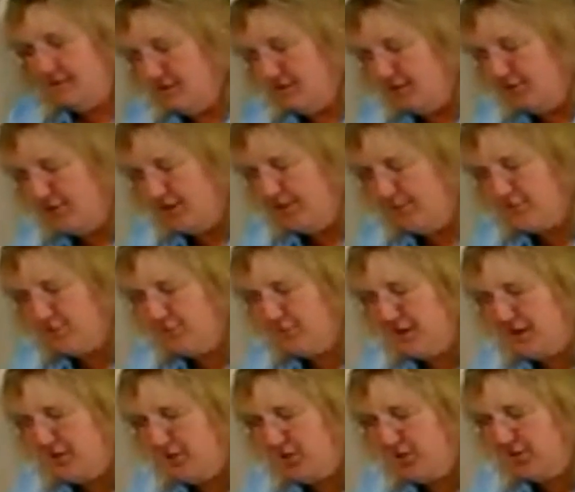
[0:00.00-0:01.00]
I went up to
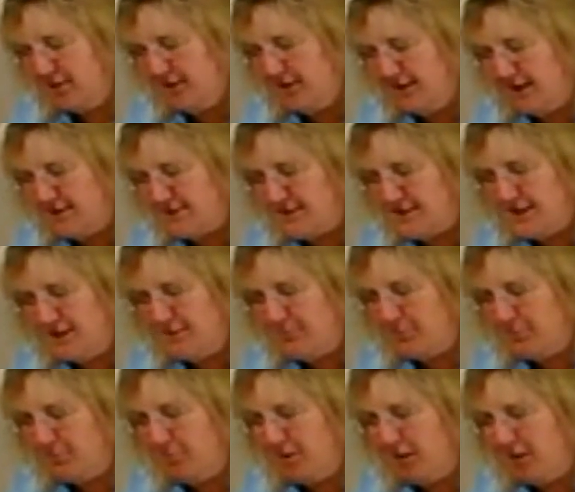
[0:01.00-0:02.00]
bed early last night,
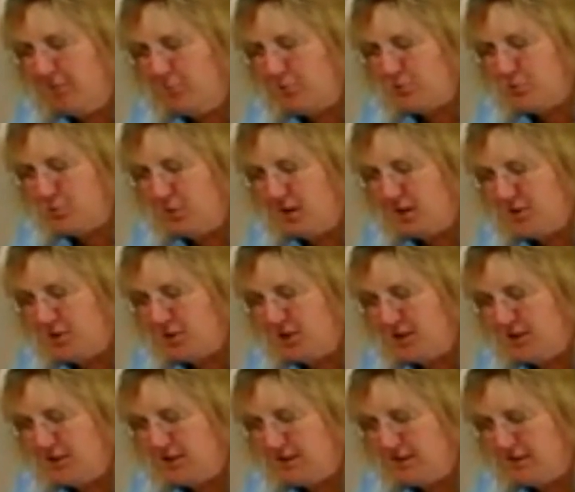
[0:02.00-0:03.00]
but Bob was
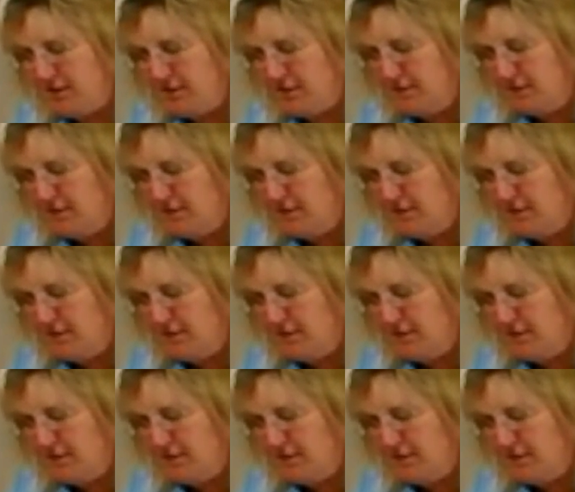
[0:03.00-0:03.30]
watching.